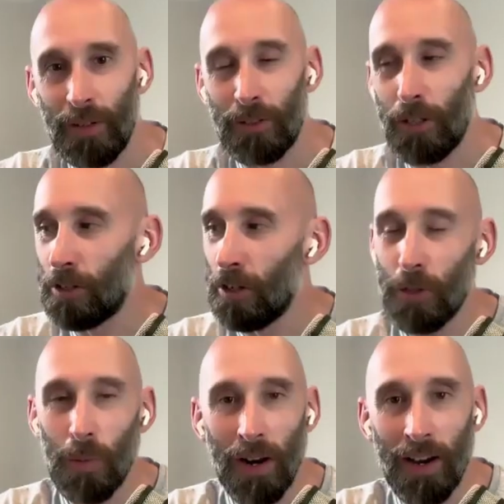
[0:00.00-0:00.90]
Oh, don't
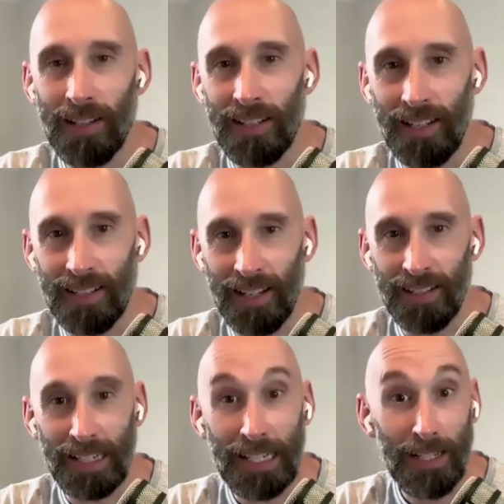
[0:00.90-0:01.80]
do what I did
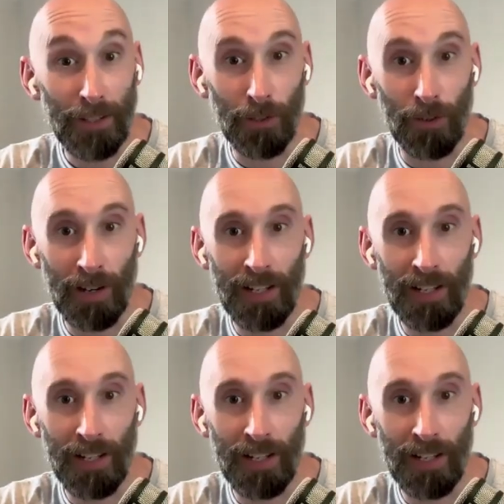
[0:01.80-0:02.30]
and delete your